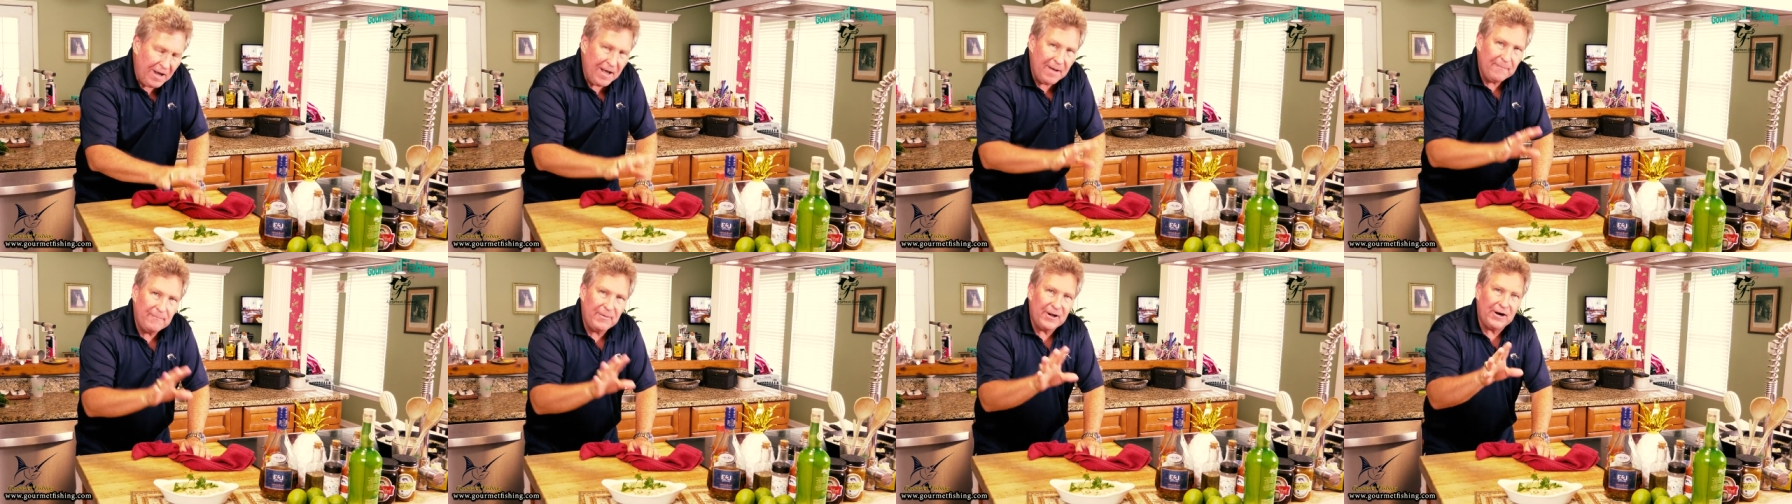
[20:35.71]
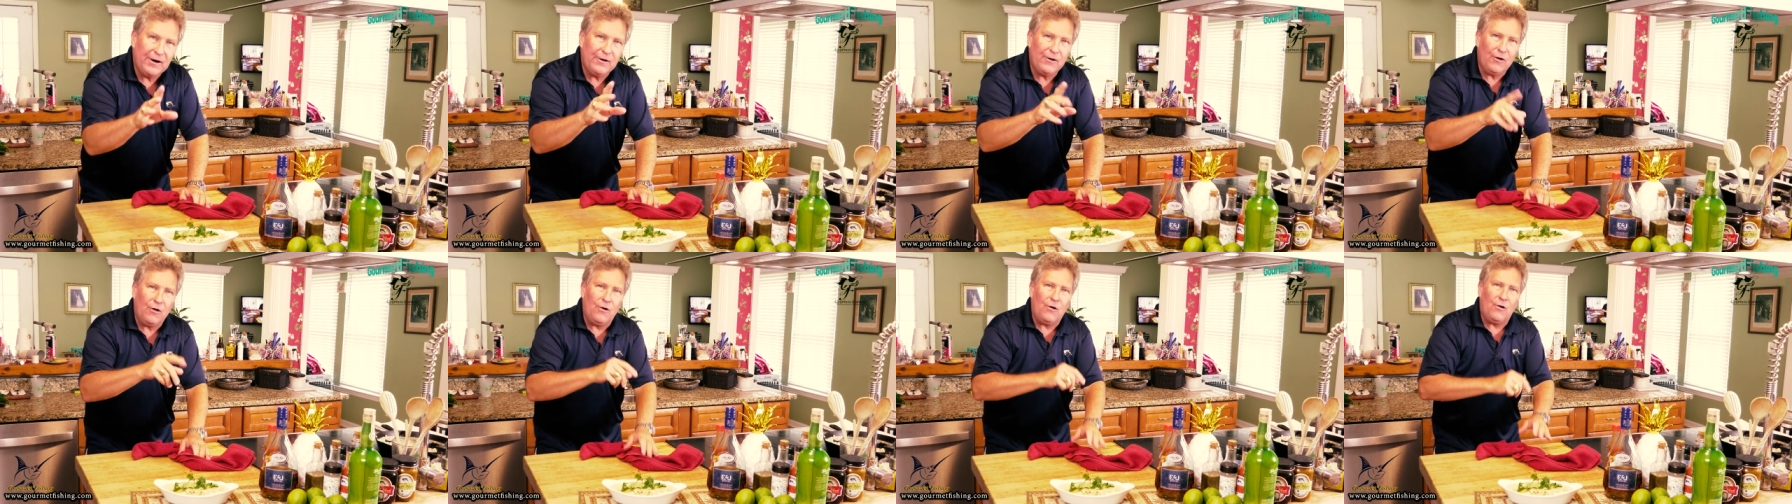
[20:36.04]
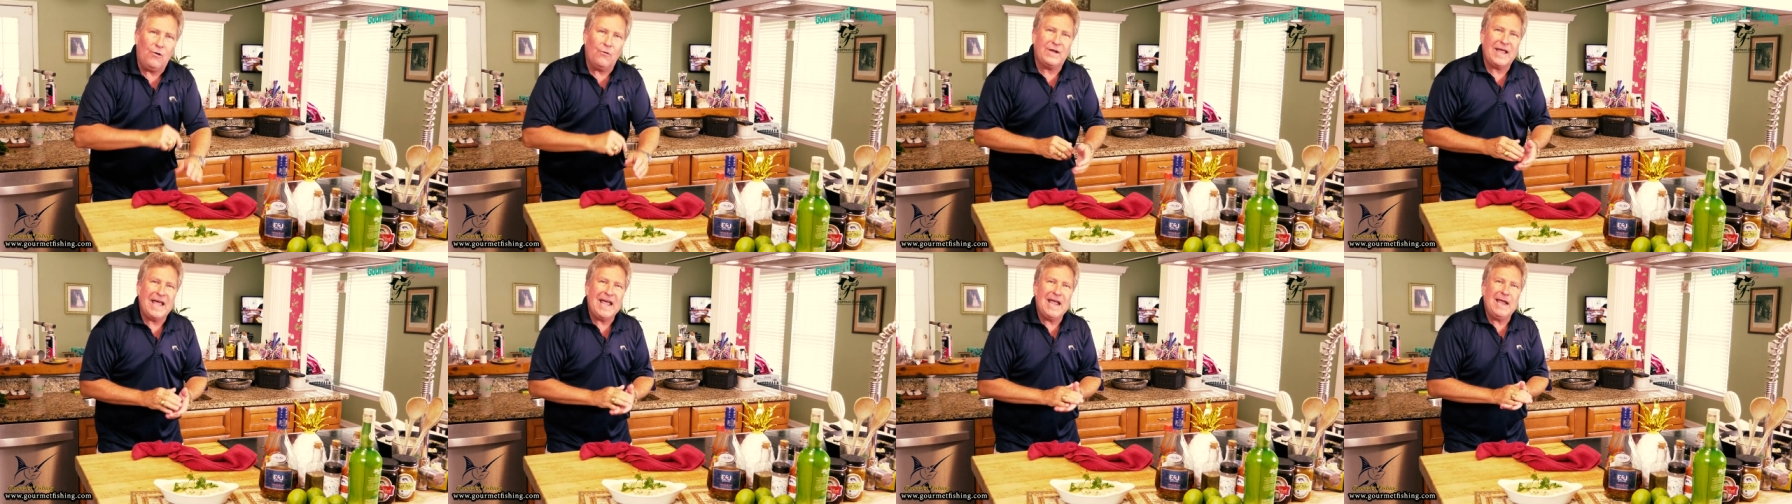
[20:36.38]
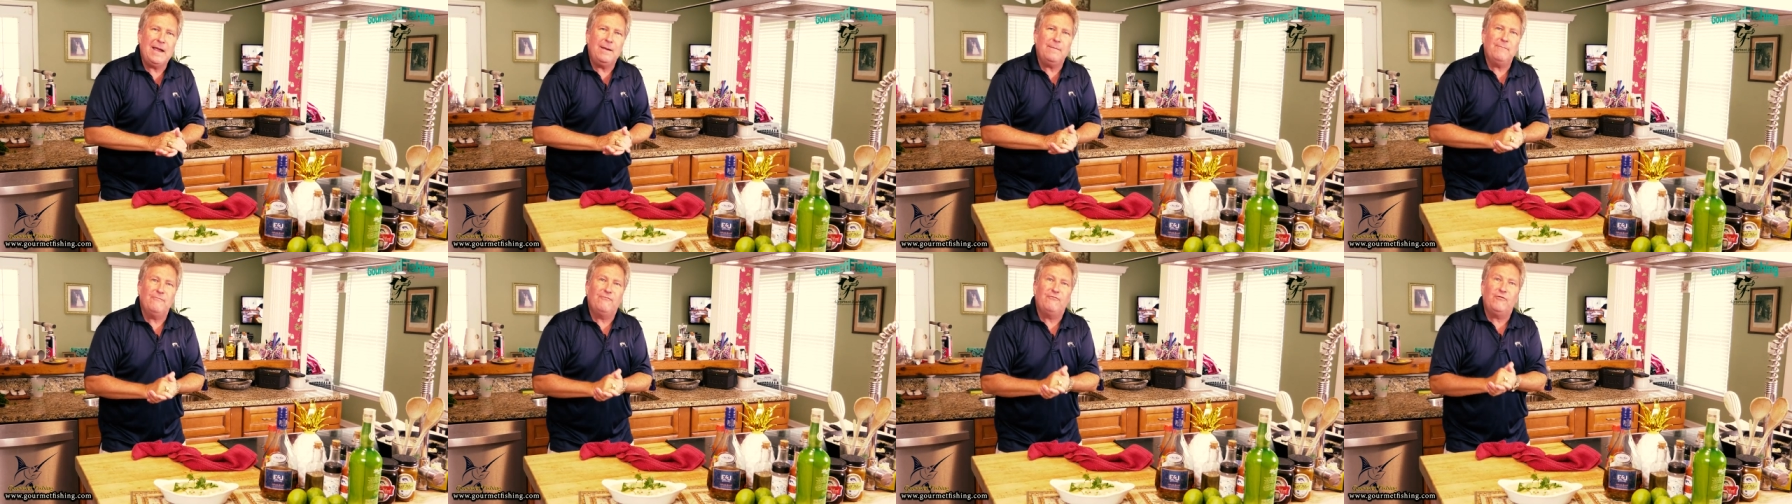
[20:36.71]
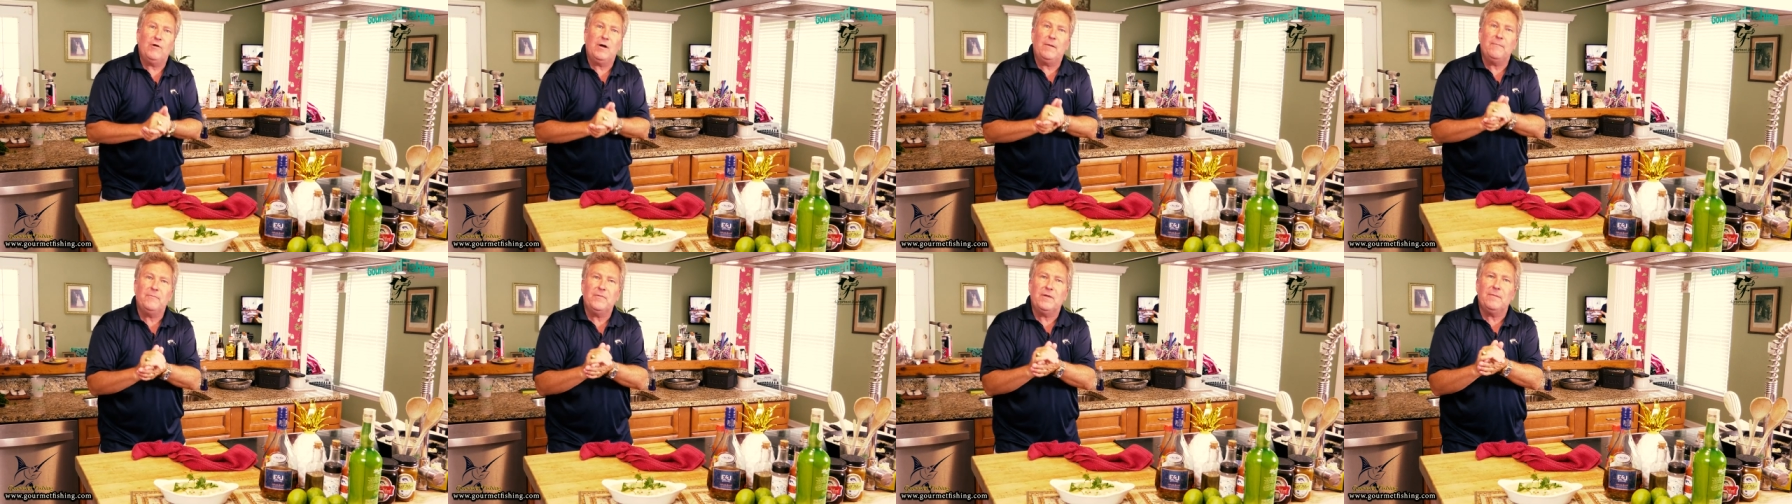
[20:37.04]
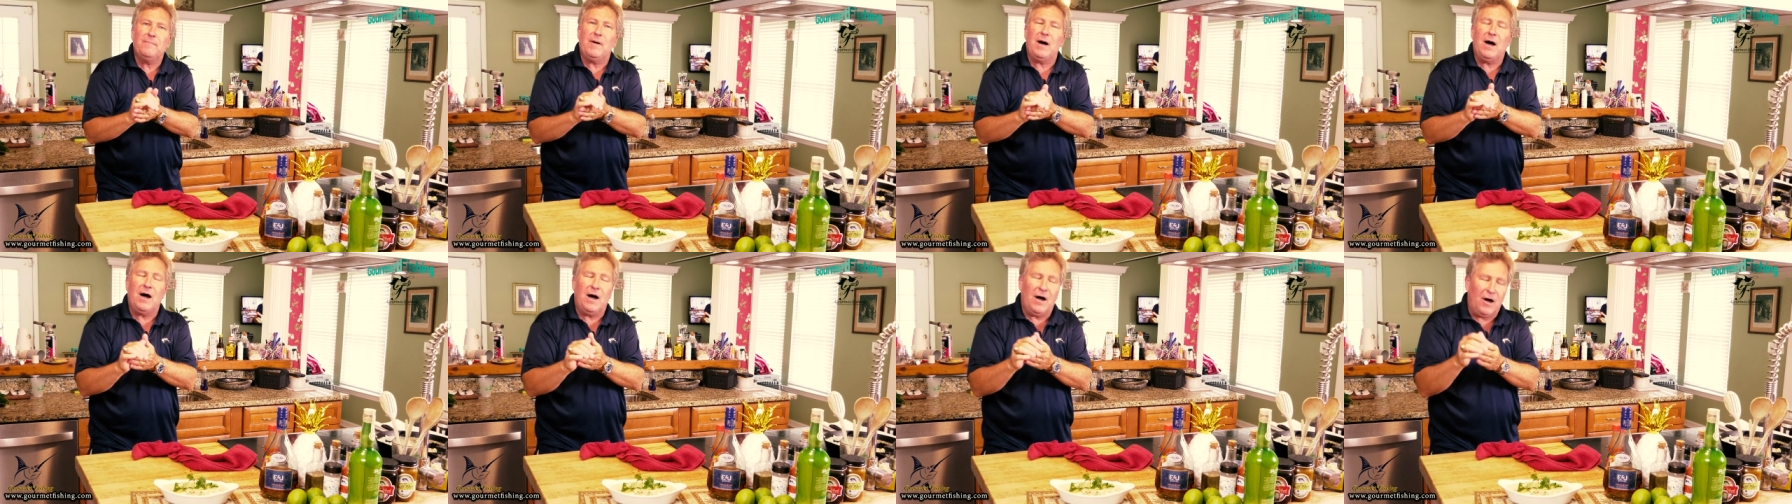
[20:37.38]
but it all came from the
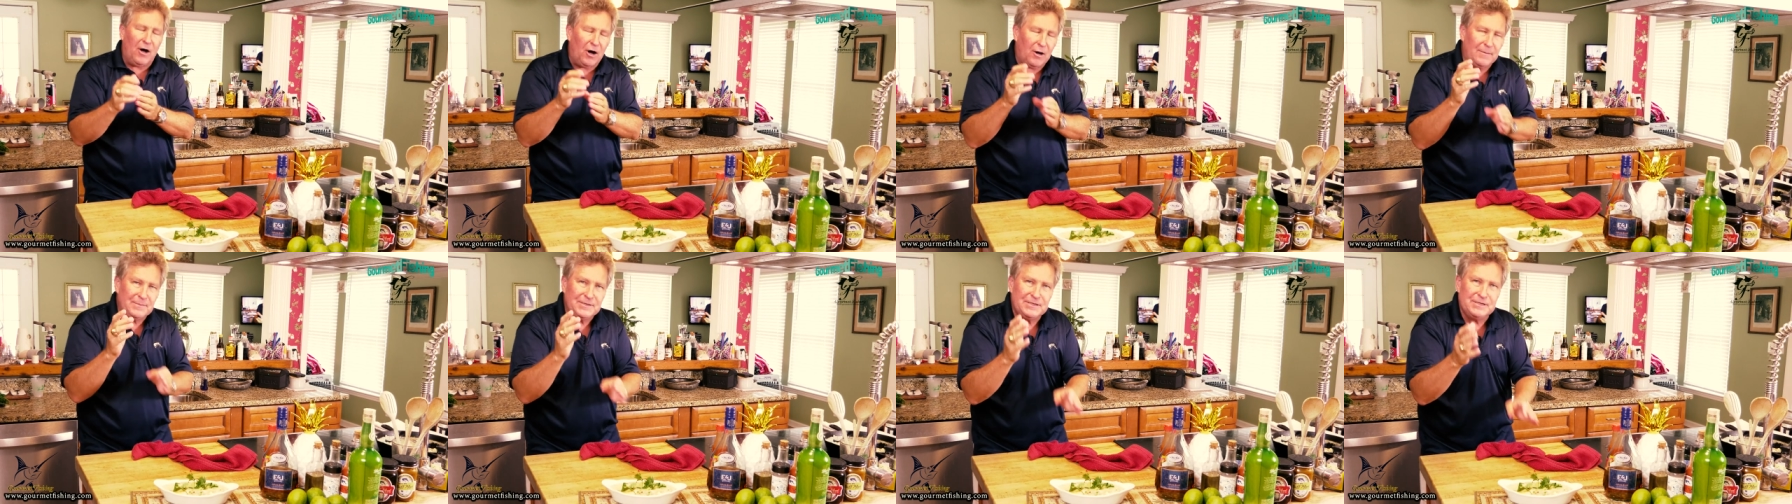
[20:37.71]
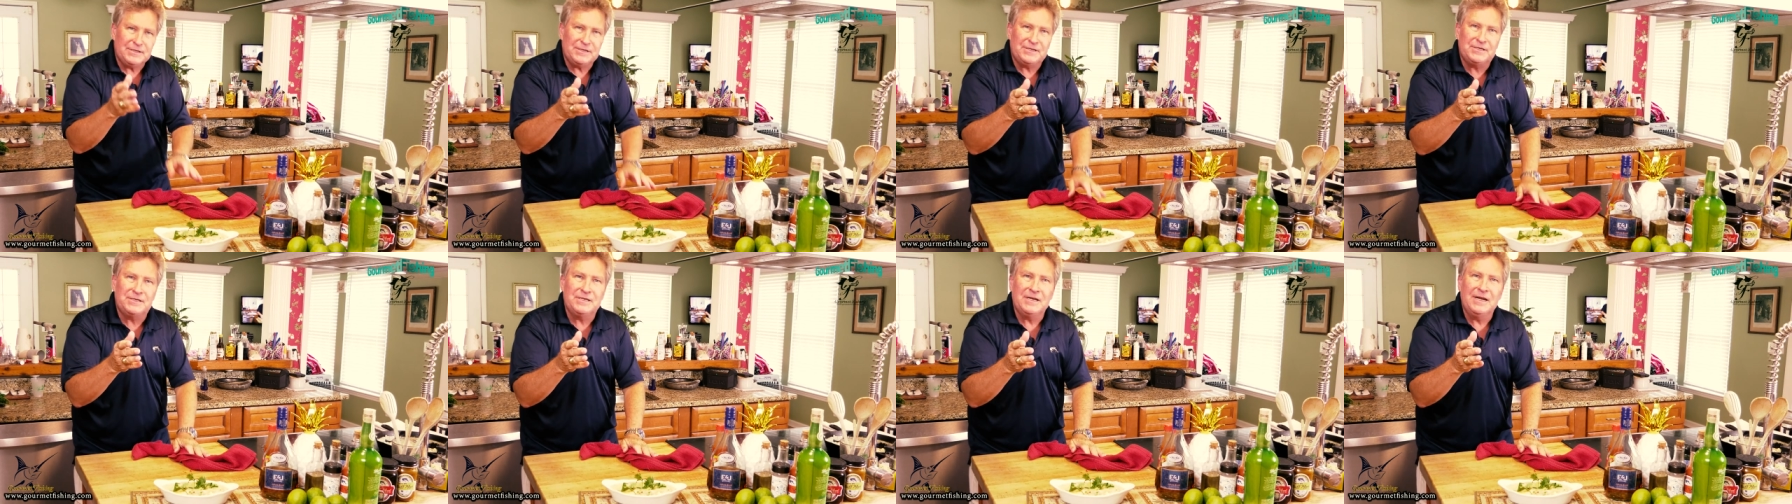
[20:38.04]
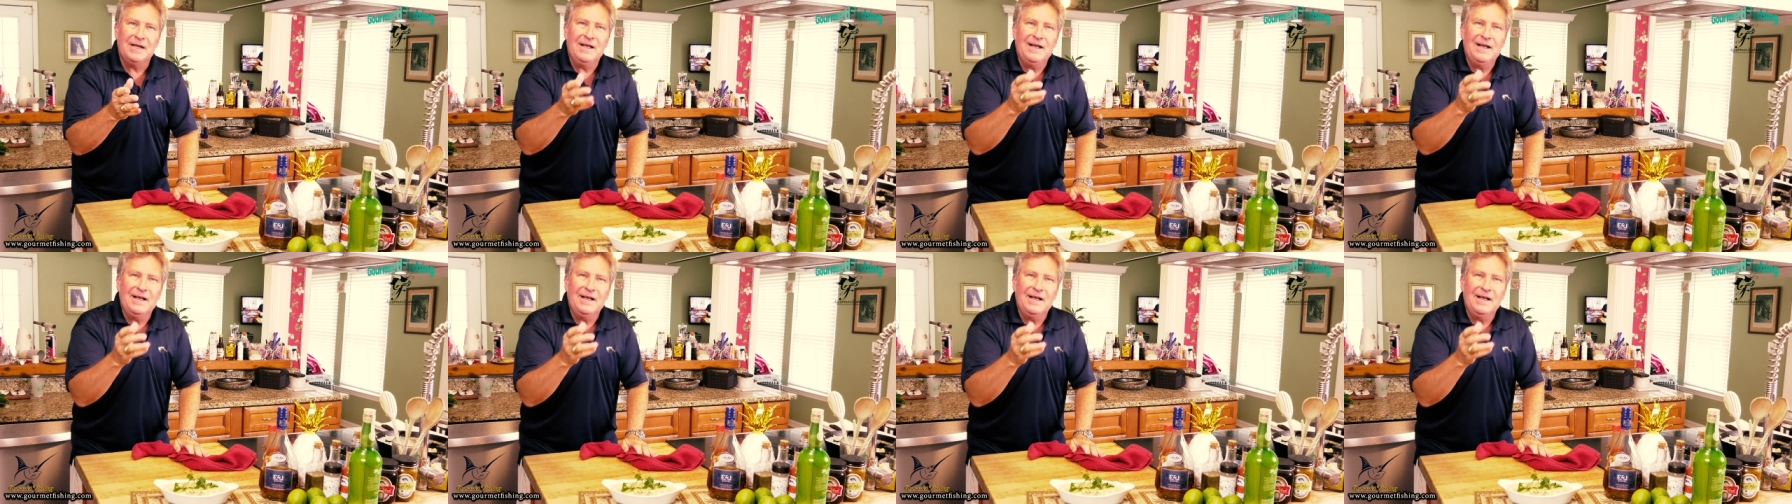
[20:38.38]
Bahamas.